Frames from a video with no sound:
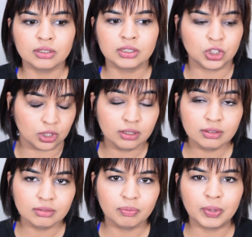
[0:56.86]
should,
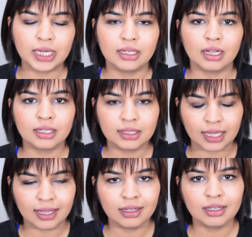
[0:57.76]
but
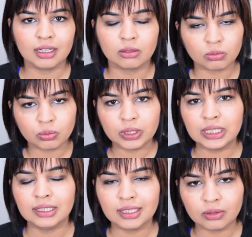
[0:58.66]
again, it
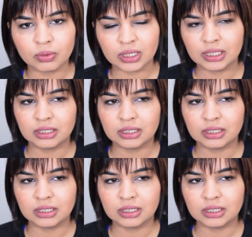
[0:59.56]
really